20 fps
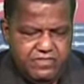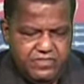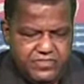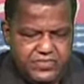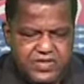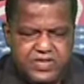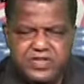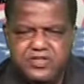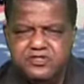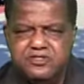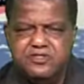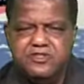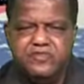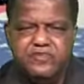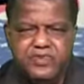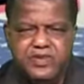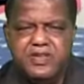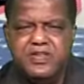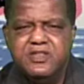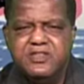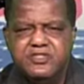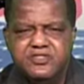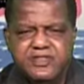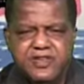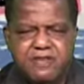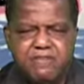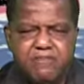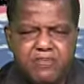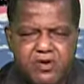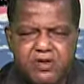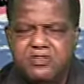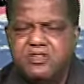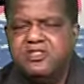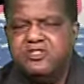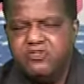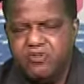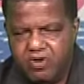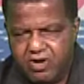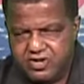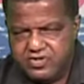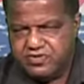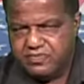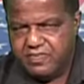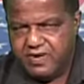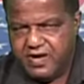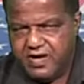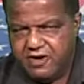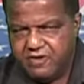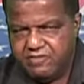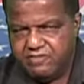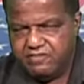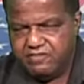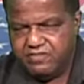These are the things that Bernie talks about.